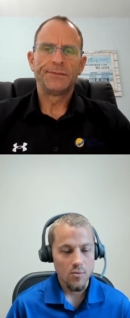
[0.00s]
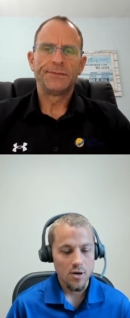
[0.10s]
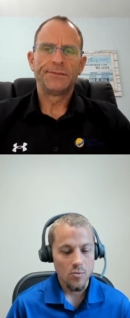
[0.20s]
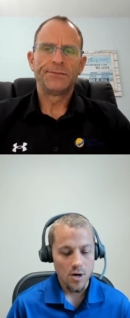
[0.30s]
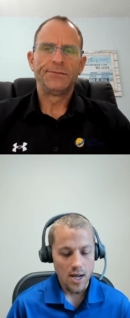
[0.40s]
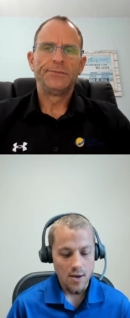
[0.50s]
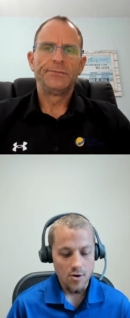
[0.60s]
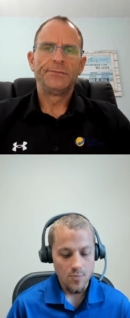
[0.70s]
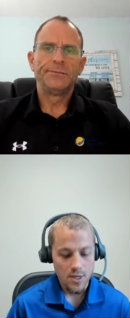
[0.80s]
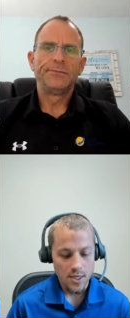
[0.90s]
Speaker 1: anyone. What I
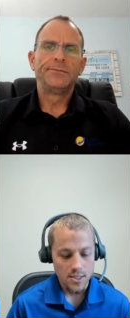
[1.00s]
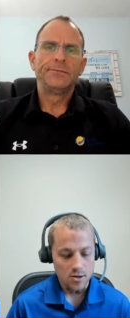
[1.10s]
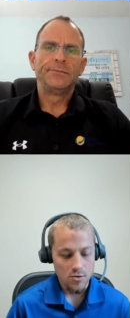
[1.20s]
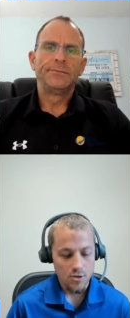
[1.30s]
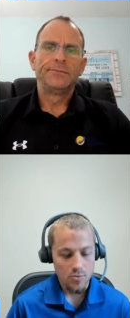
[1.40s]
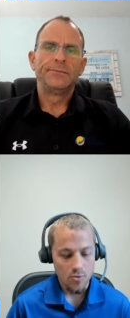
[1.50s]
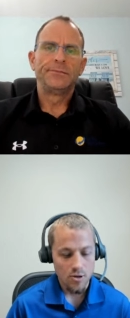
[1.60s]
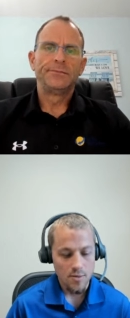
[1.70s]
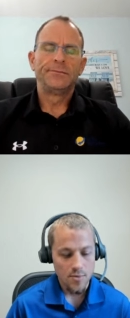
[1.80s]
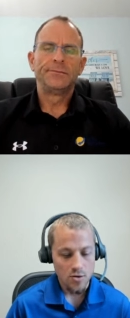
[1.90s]
would be concerned with
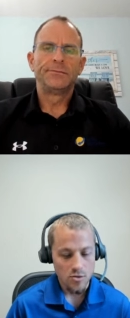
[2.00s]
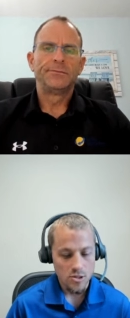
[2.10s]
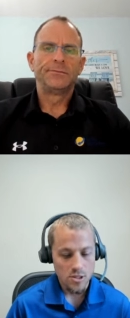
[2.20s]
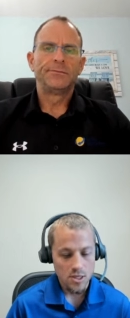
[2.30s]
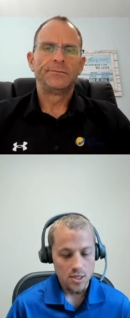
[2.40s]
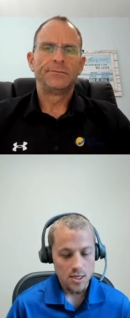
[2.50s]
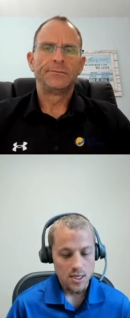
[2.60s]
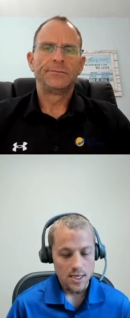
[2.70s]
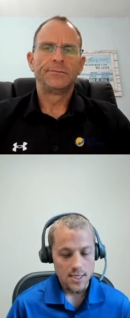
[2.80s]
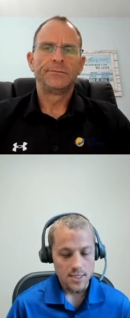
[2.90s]
Warren the most
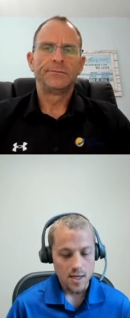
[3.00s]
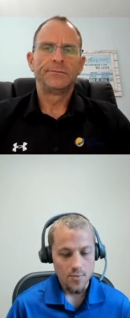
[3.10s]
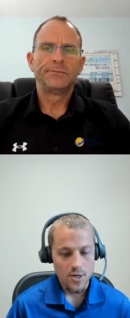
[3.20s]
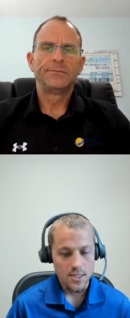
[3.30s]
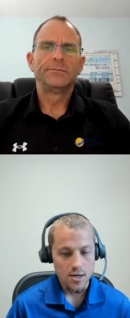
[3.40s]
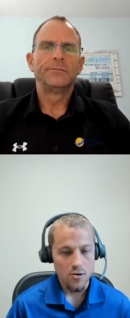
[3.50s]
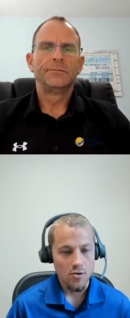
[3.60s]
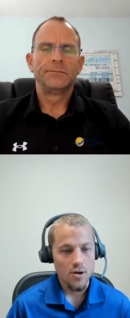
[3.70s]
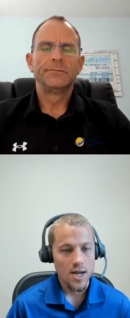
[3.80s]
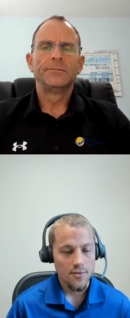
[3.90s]
is companies that are
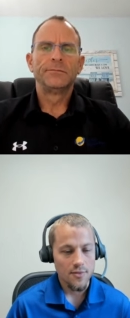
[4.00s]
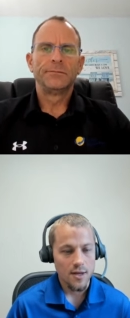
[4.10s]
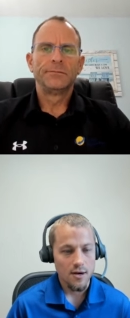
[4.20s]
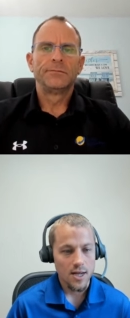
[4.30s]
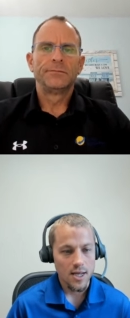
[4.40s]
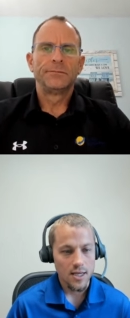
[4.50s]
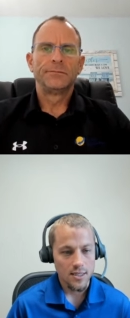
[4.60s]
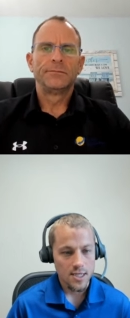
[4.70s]
going out there and in